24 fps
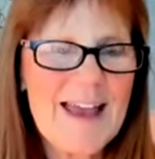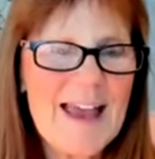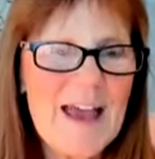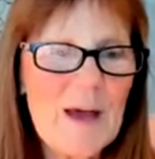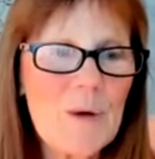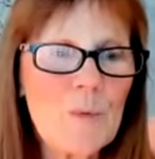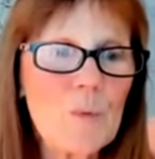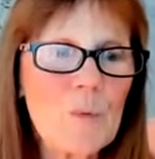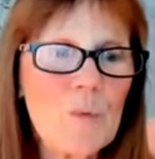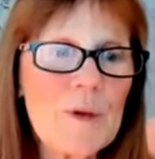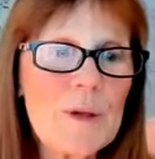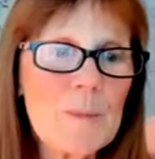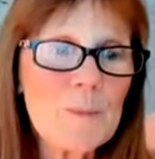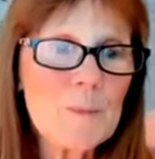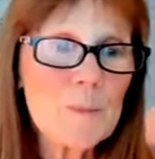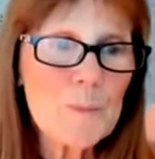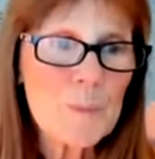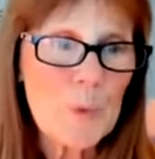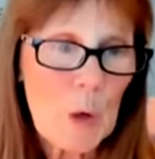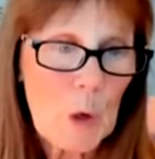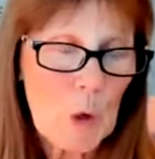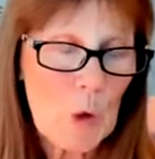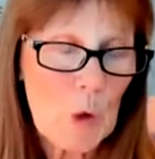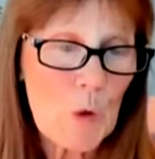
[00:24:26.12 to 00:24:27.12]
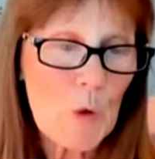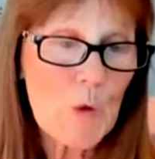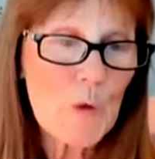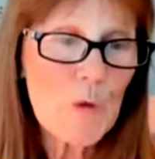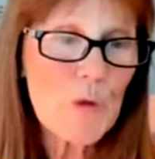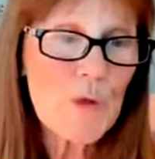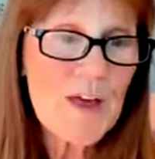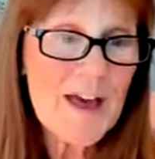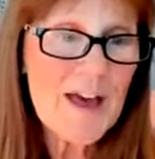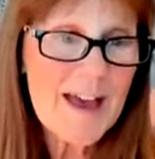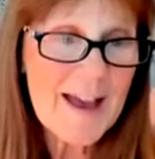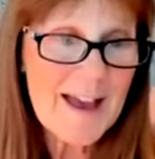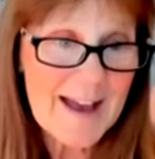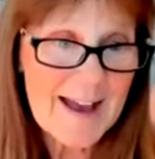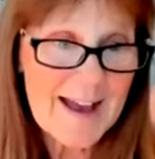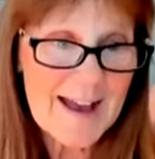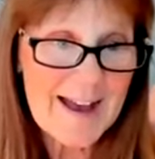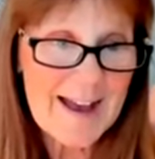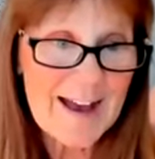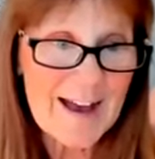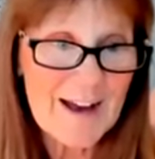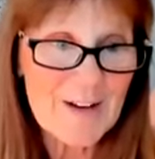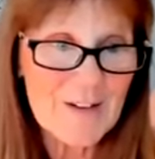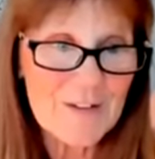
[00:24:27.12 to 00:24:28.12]
And we both
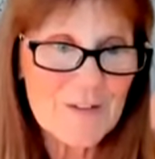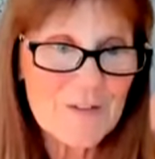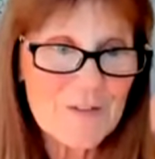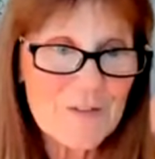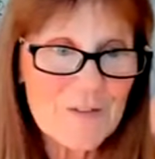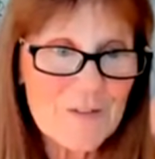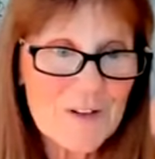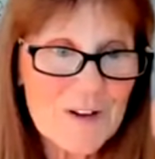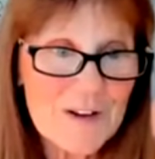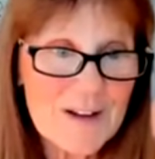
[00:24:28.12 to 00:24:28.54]
have